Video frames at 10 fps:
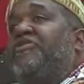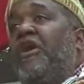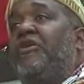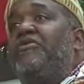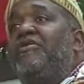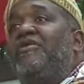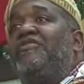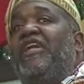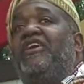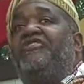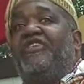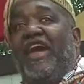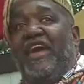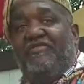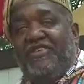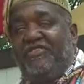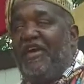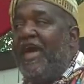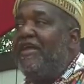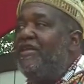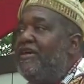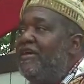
So they shaved his head,